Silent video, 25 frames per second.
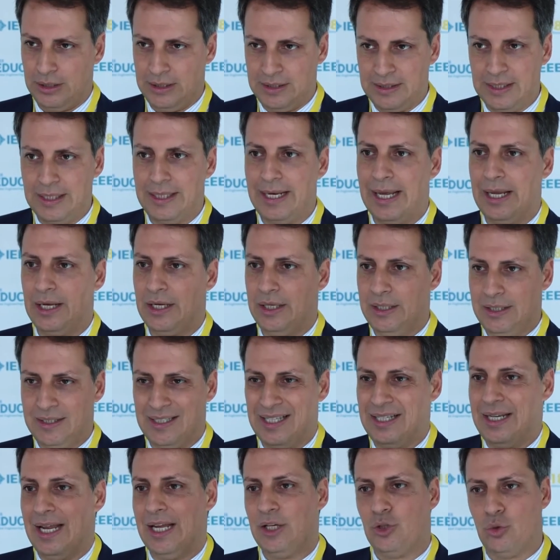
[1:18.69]
It's
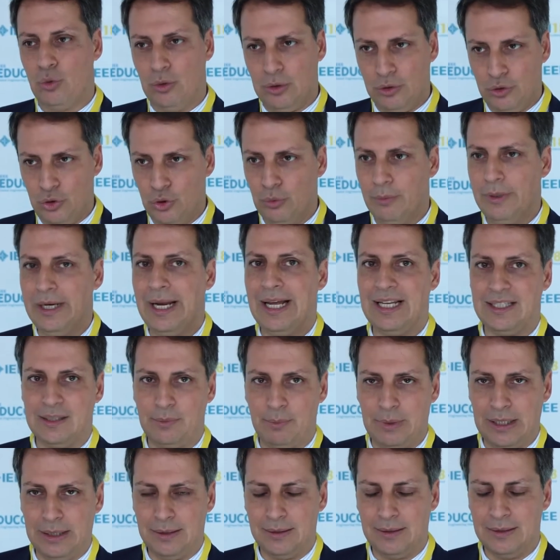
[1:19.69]
a natural human
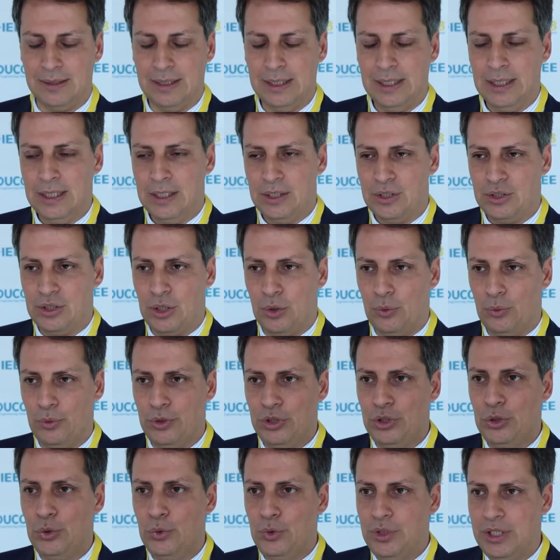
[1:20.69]
aspect. So
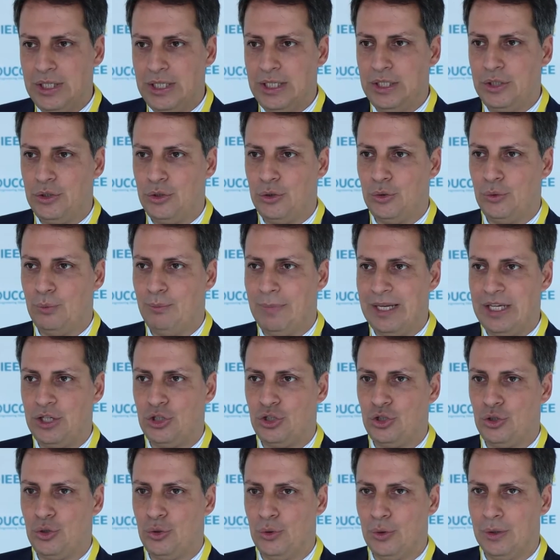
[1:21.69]
you need to make
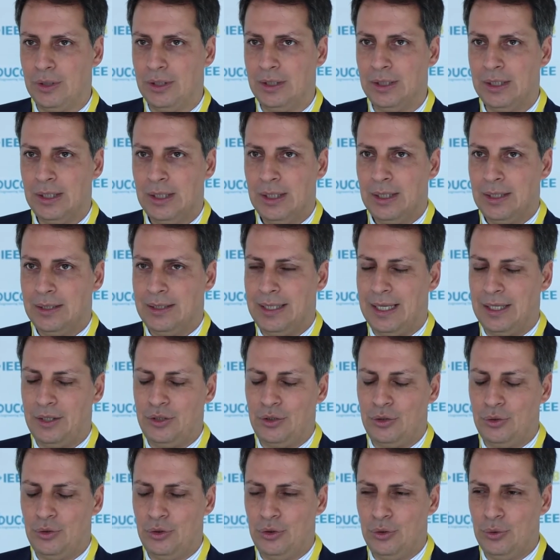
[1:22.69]
sure
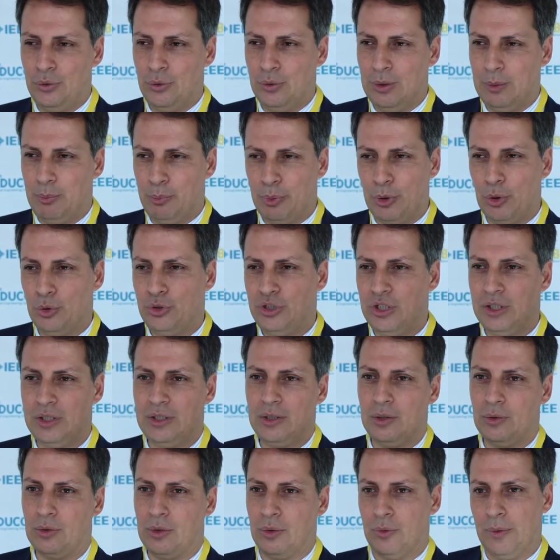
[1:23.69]
that you approach
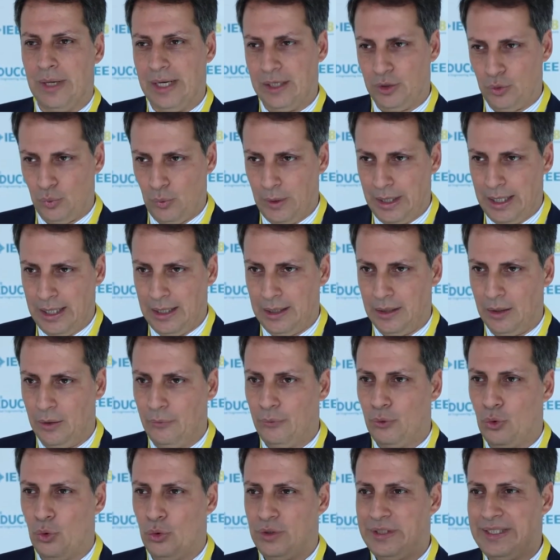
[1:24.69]
it the correct way.
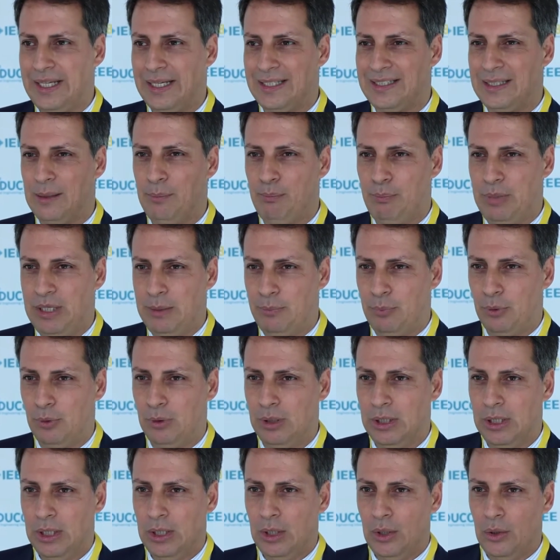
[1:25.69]
Of course, there are some
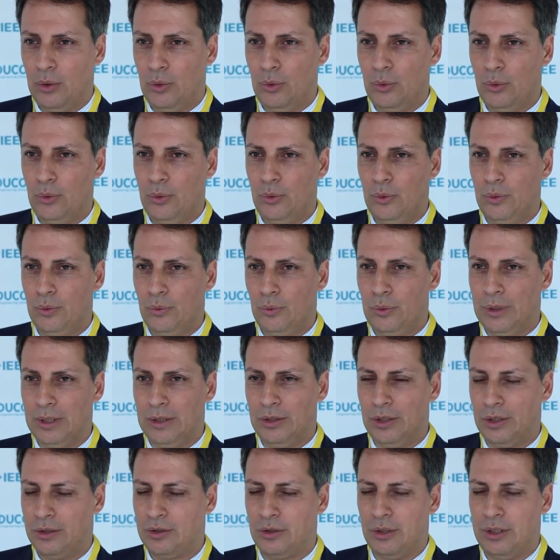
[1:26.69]
people who
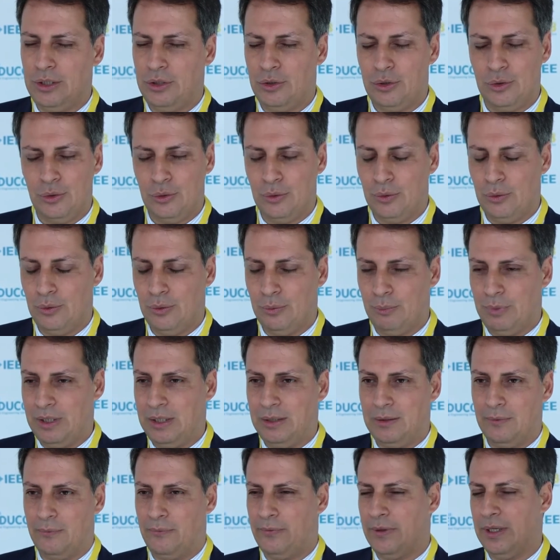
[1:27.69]
will not going to
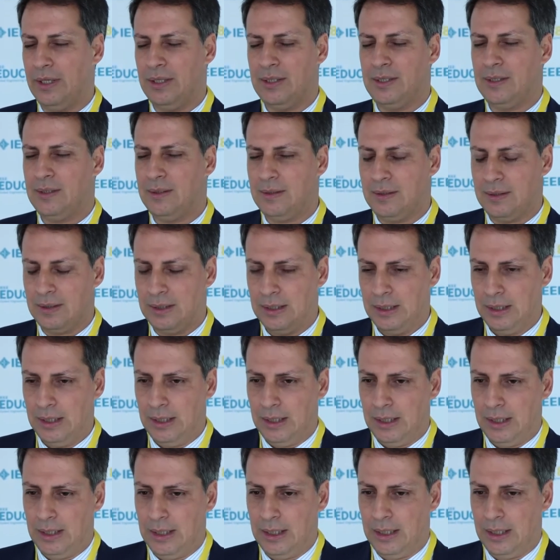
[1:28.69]
be the first
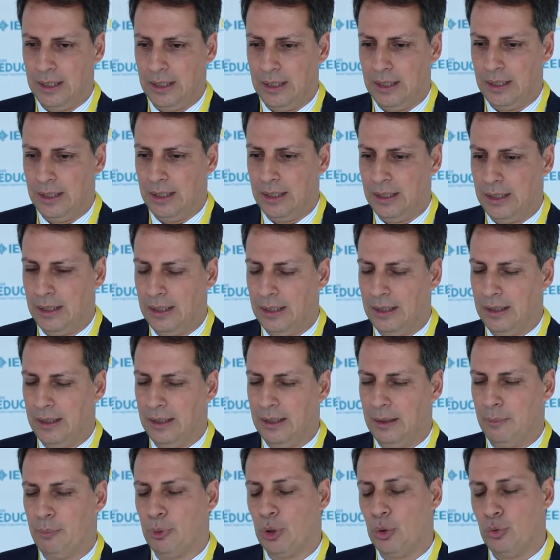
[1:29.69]

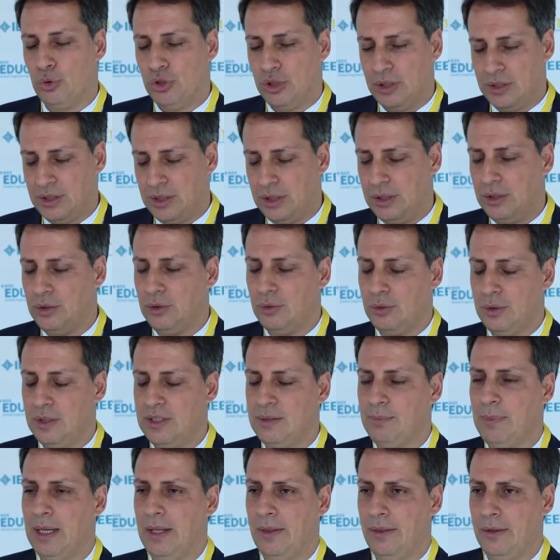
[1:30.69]
approaches into
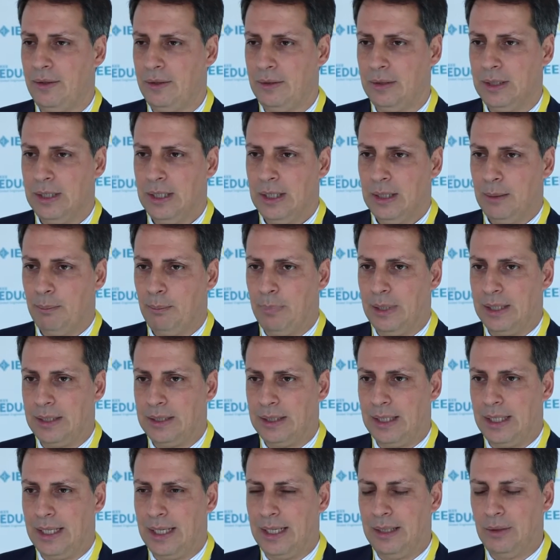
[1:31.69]
this method,
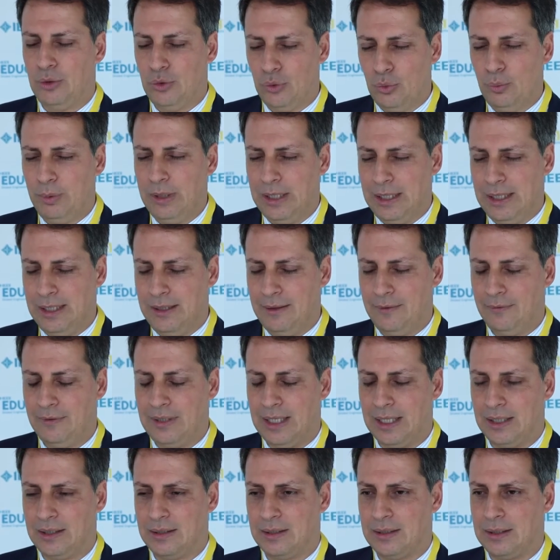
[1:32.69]
but I do
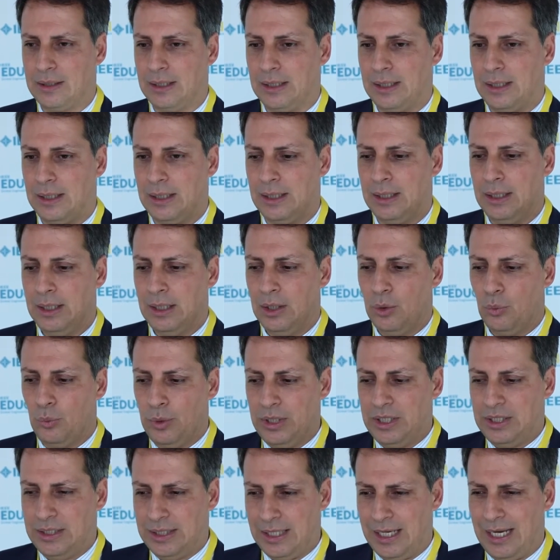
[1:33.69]
believe that
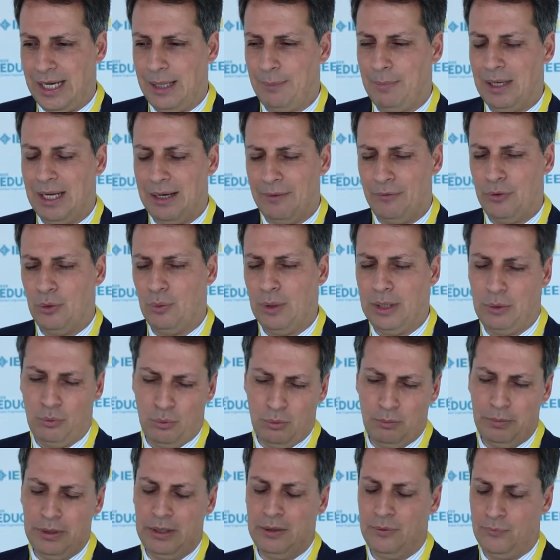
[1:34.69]
with time, everyone
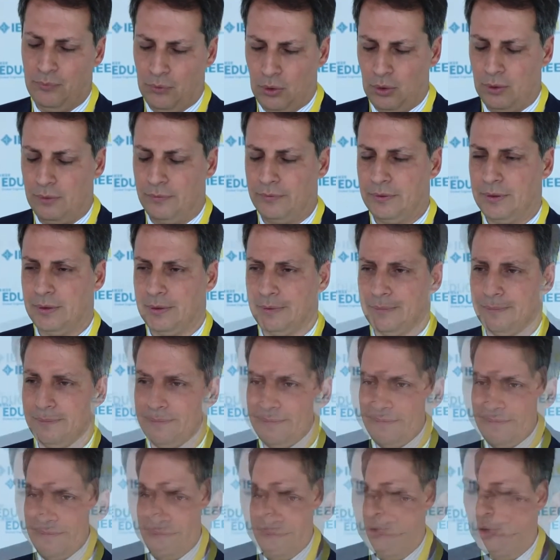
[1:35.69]
will be involved.
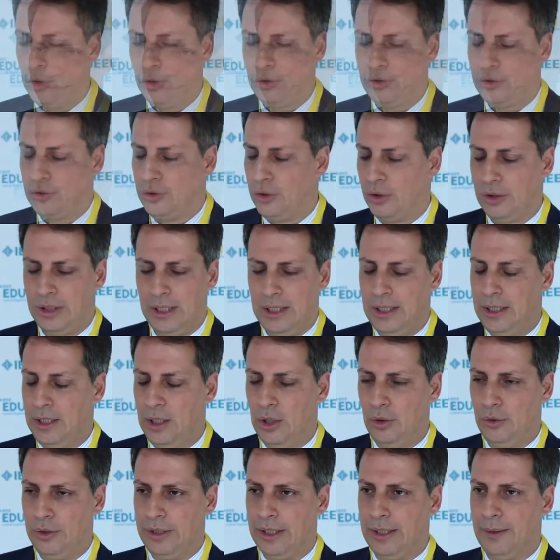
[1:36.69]
Not any
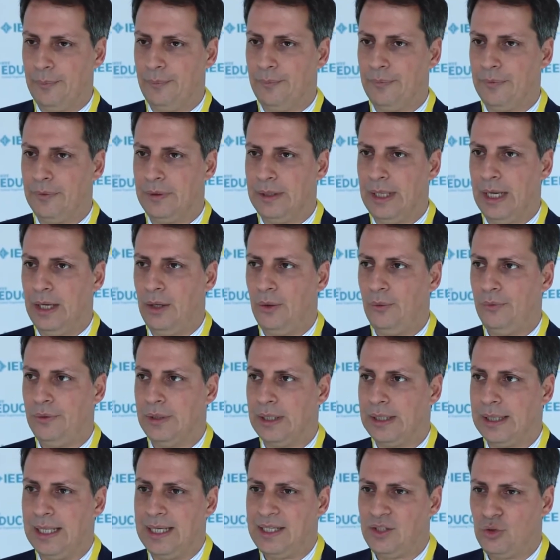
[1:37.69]
longer. Now
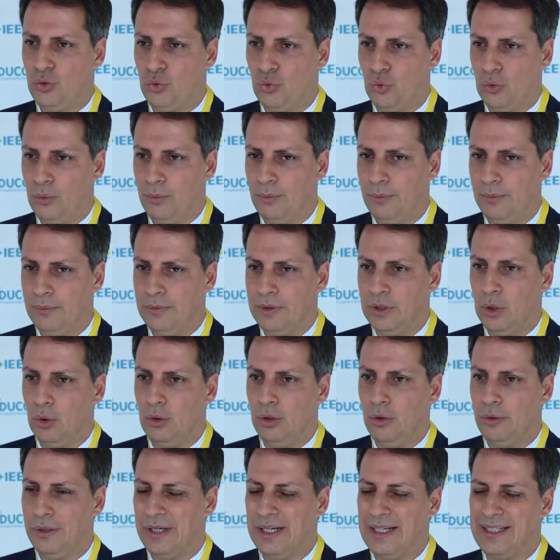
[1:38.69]
the classroom no
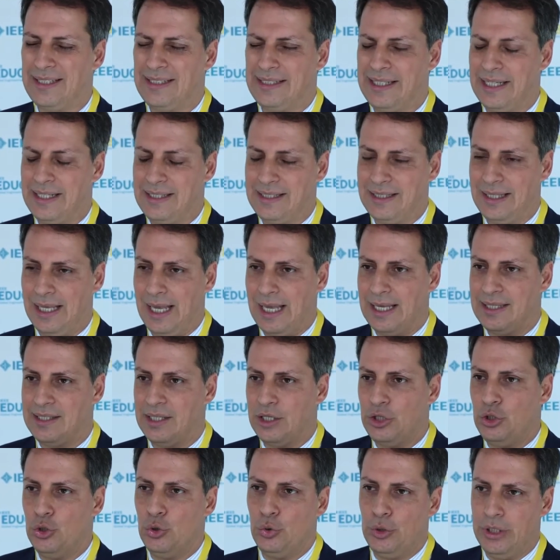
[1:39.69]
longer exists
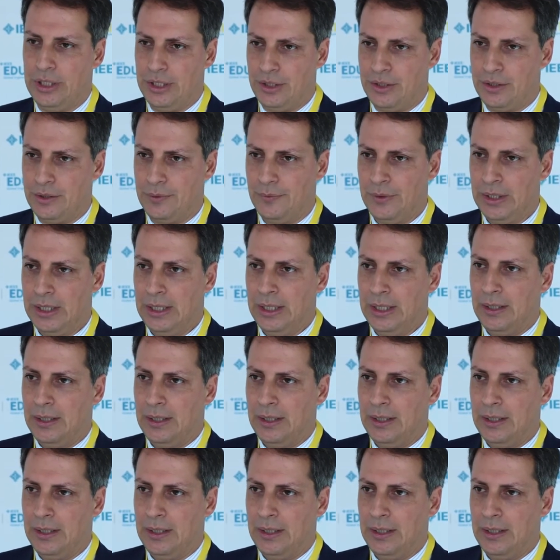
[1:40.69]
as a unit.